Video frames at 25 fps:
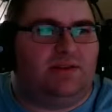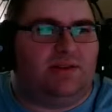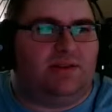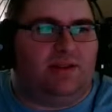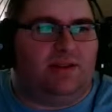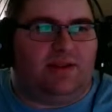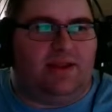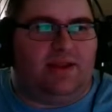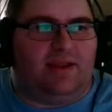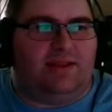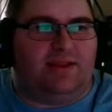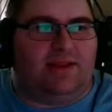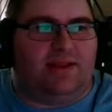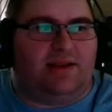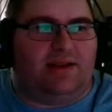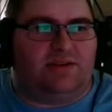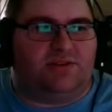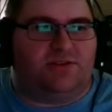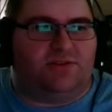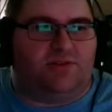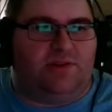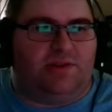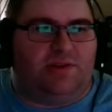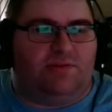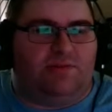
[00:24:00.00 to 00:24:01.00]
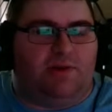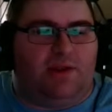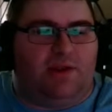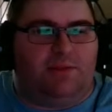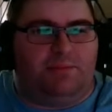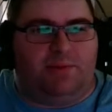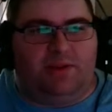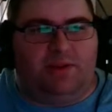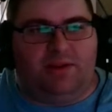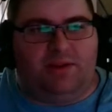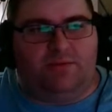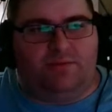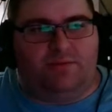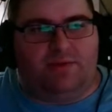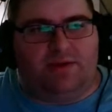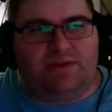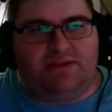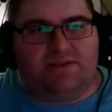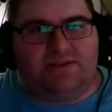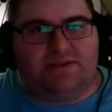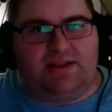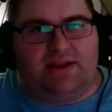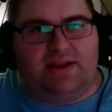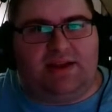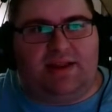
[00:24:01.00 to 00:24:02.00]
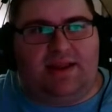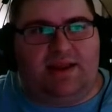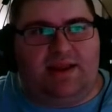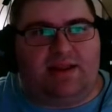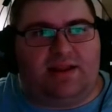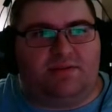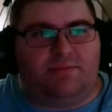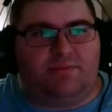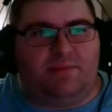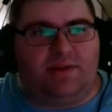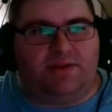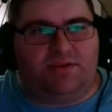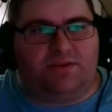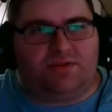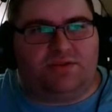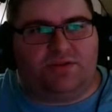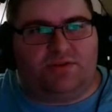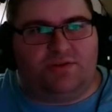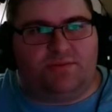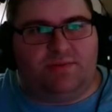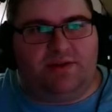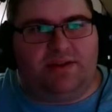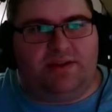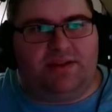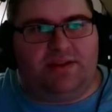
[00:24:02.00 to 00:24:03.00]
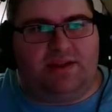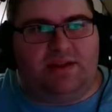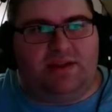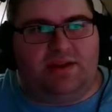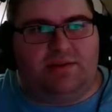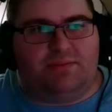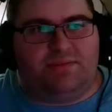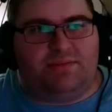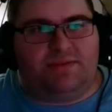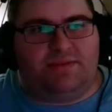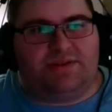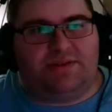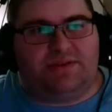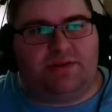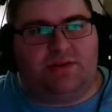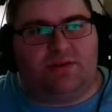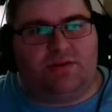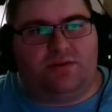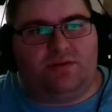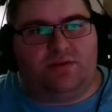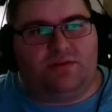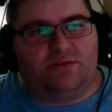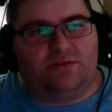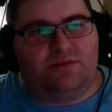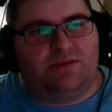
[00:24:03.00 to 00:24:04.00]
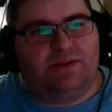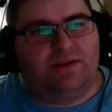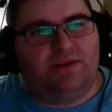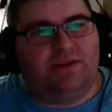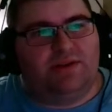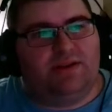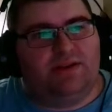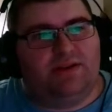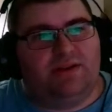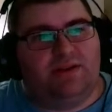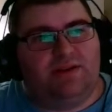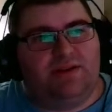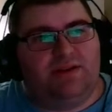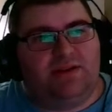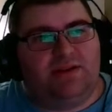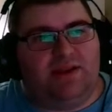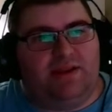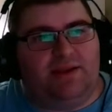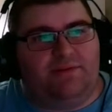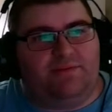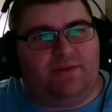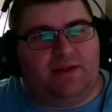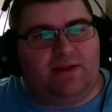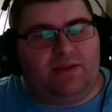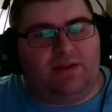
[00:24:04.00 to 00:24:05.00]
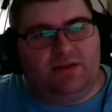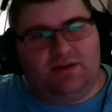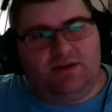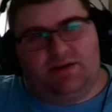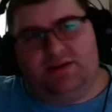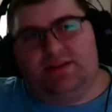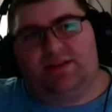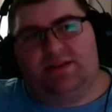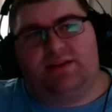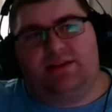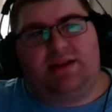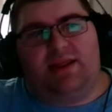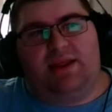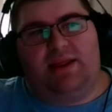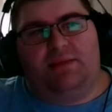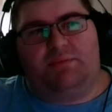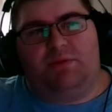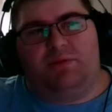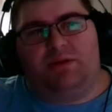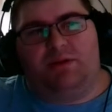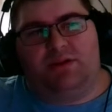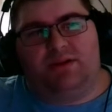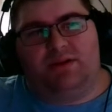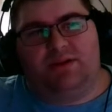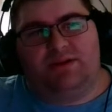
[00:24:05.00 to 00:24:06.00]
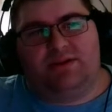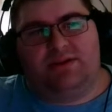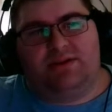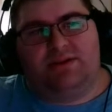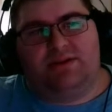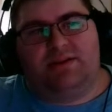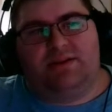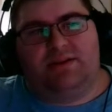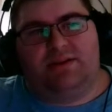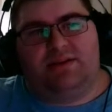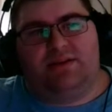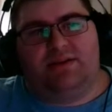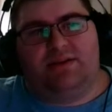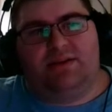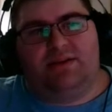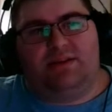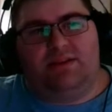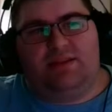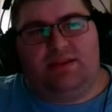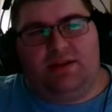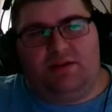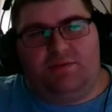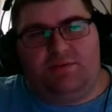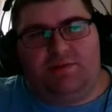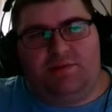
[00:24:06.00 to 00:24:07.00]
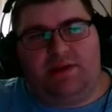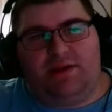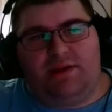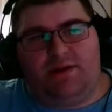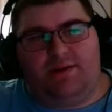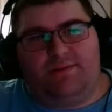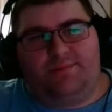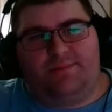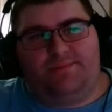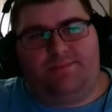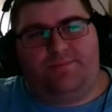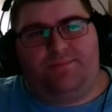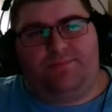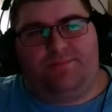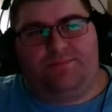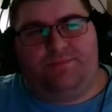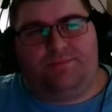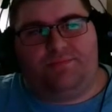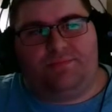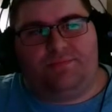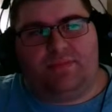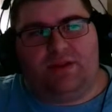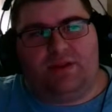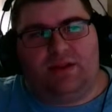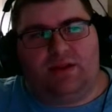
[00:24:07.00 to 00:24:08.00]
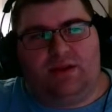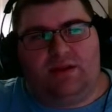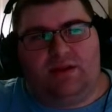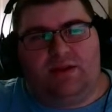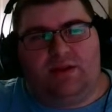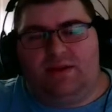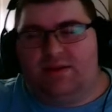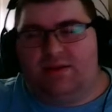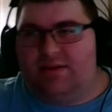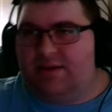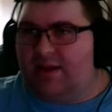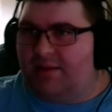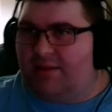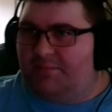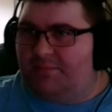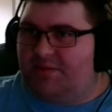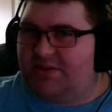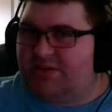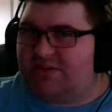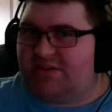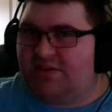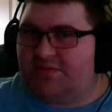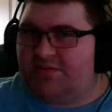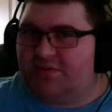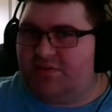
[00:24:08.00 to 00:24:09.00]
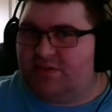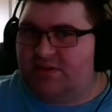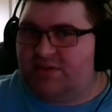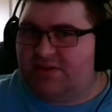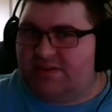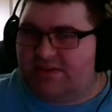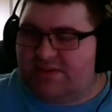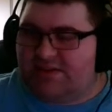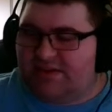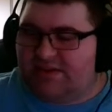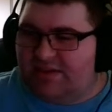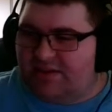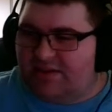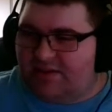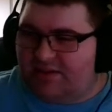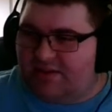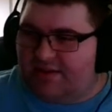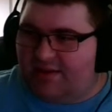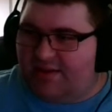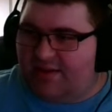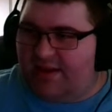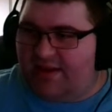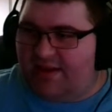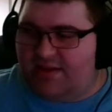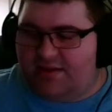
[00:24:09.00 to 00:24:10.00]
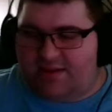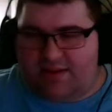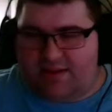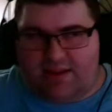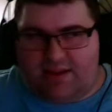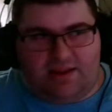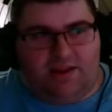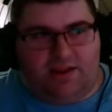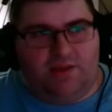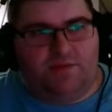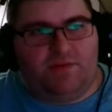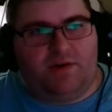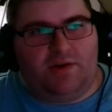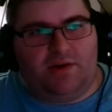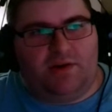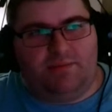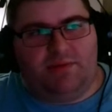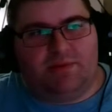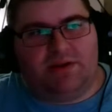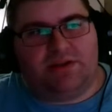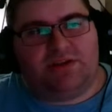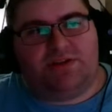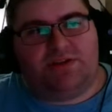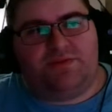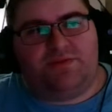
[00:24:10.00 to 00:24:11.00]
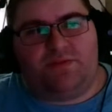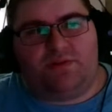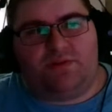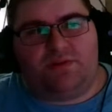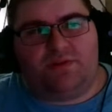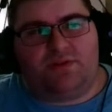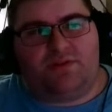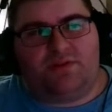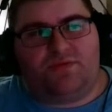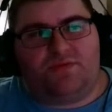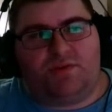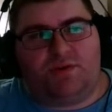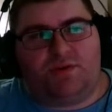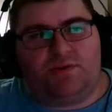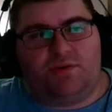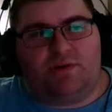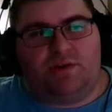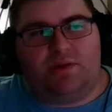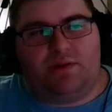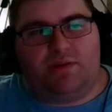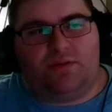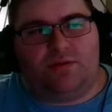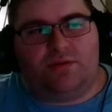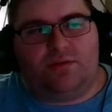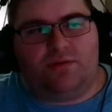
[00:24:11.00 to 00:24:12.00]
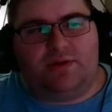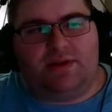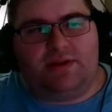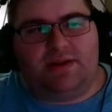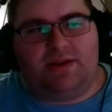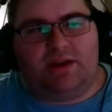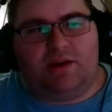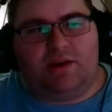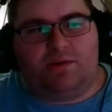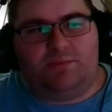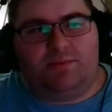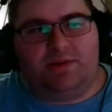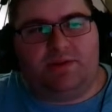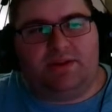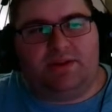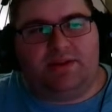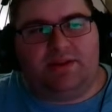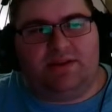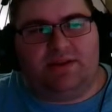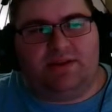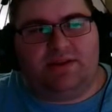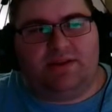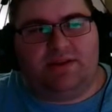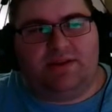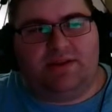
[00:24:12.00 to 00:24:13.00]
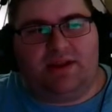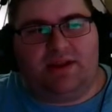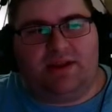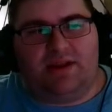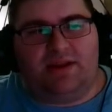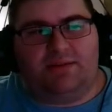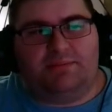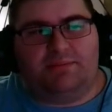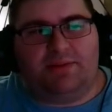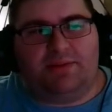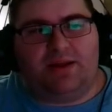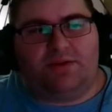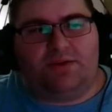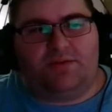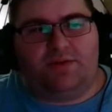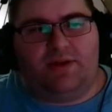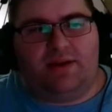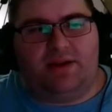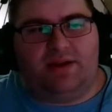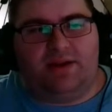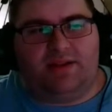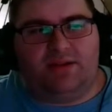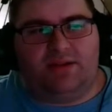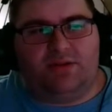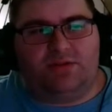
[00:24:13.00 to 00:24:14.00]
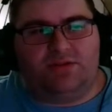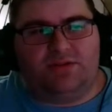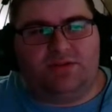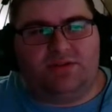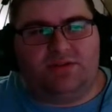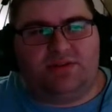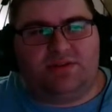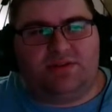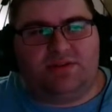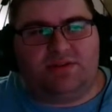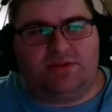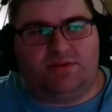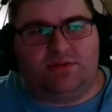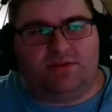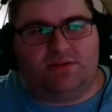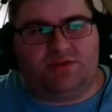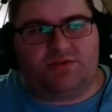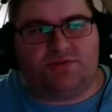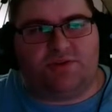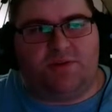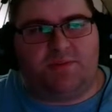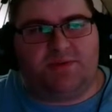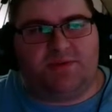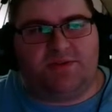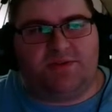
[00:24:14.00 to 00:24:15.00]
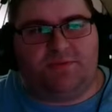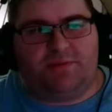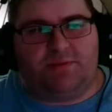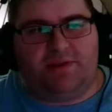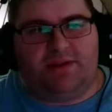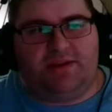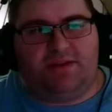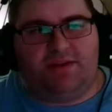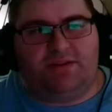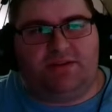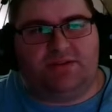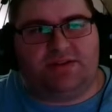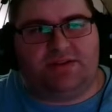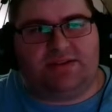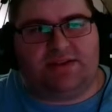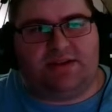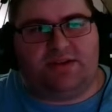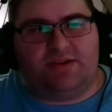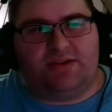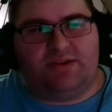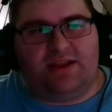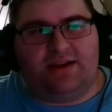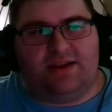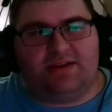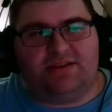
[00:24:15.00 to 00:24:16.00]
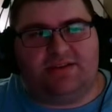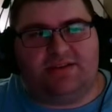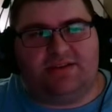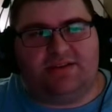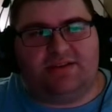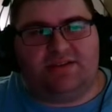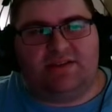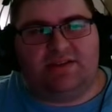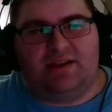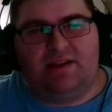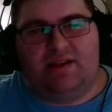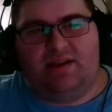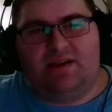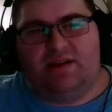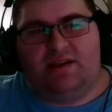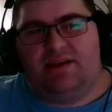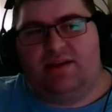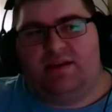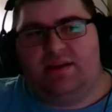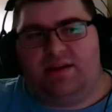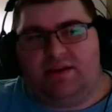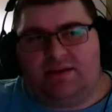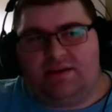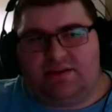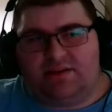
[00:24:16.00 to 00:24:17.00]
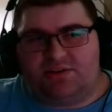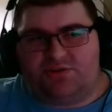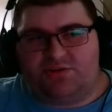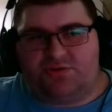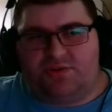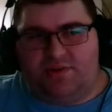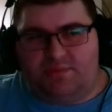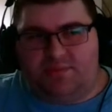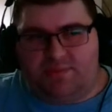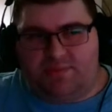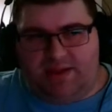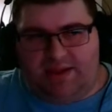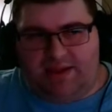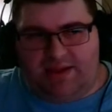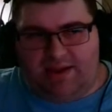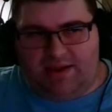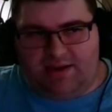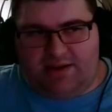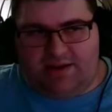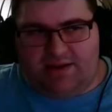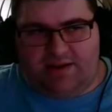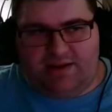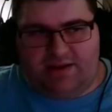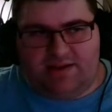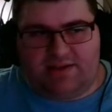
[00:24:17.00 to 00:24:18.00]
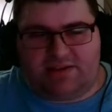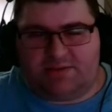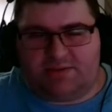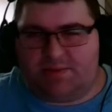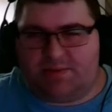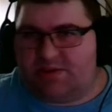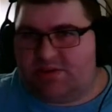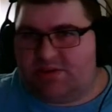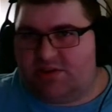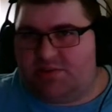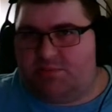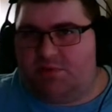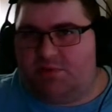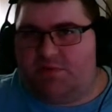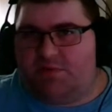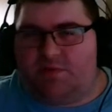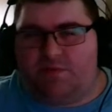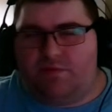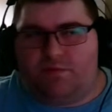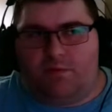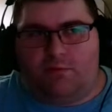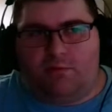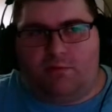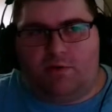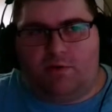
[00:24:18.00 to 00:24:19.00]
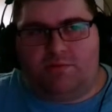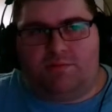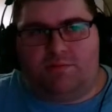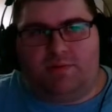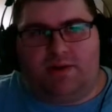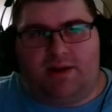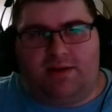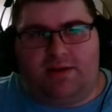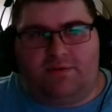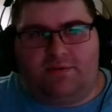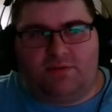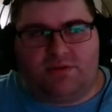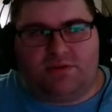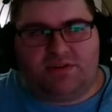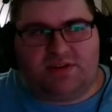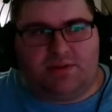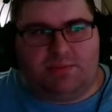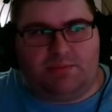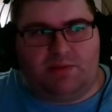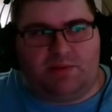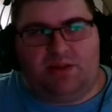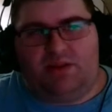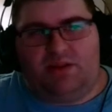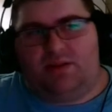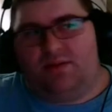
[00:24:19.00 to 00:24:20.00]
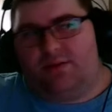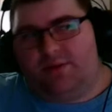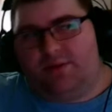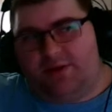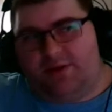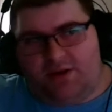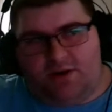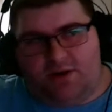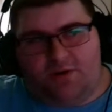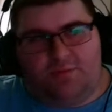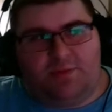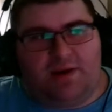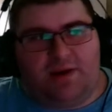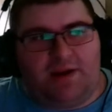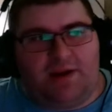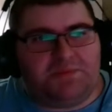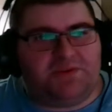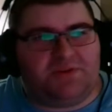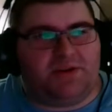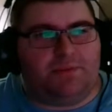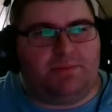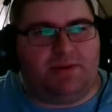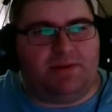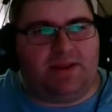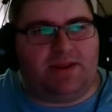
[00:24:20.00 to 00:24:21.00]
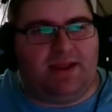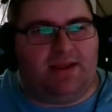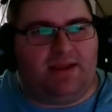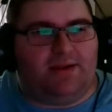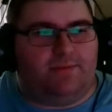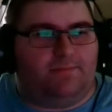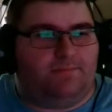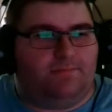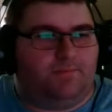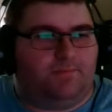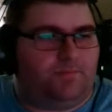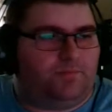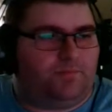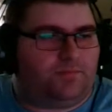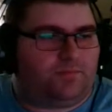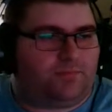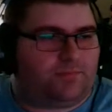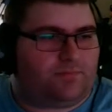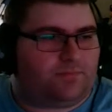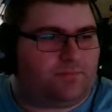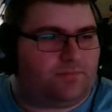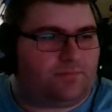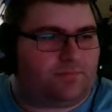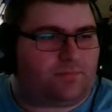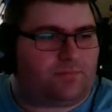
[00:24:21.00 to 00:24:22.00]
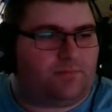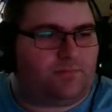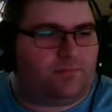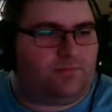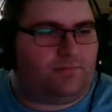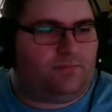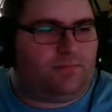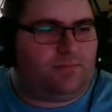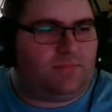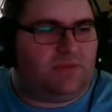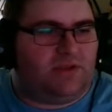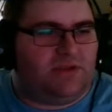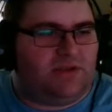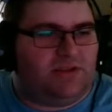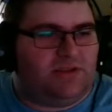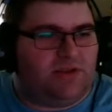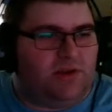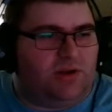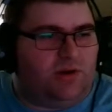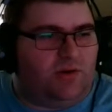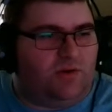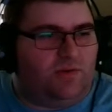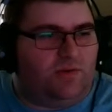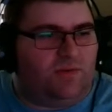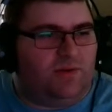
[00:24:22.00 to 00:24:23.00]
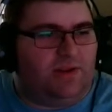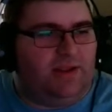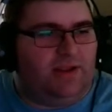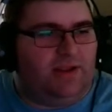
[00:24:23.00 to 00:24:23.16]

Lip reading: again, that is only wiping the runs that had Maelstrom in them. So if I look at the table, there we go. Tempest, if you're listening, again, thank you very much for going through and helping by creating those scripts for me to use there. That is extremely handy, especially moving forward whenever something pops up again. So